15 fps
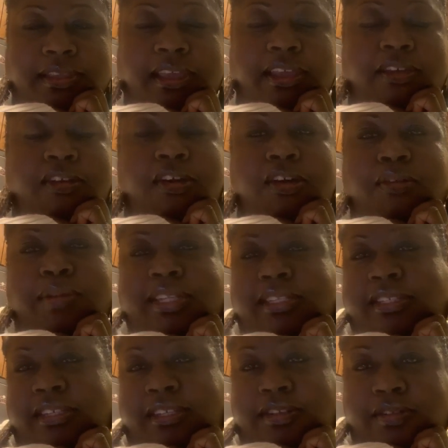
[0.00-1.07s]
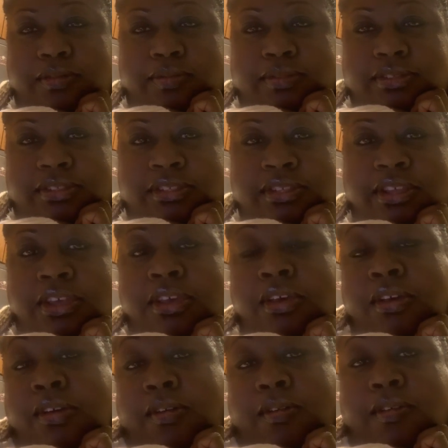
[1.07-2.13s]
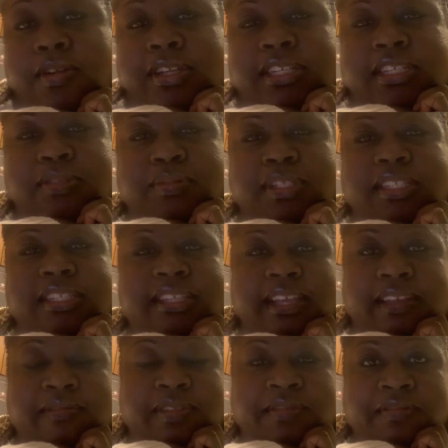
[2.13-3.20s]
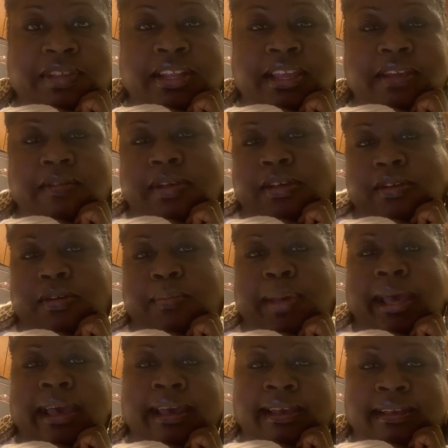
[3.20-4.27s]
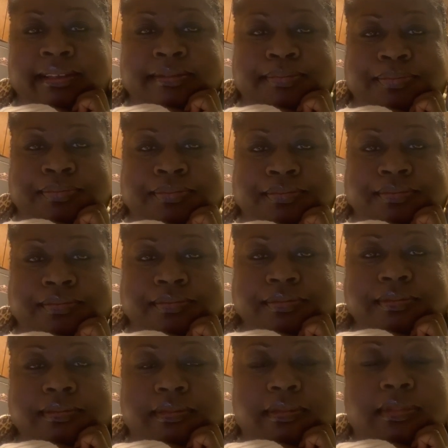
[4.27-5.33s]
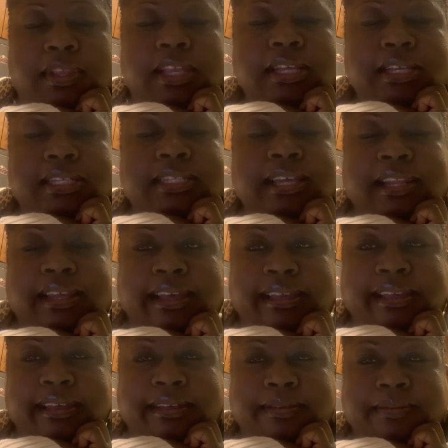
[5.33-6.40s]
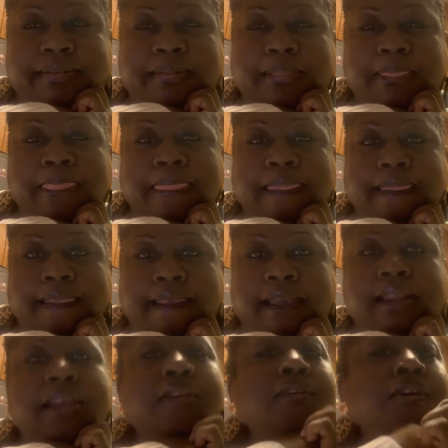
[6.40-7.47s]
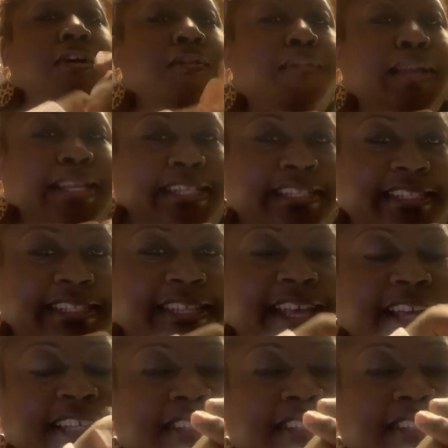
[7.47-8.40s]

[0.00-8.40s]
I always took notes or just would save the video and go back because I like it. And I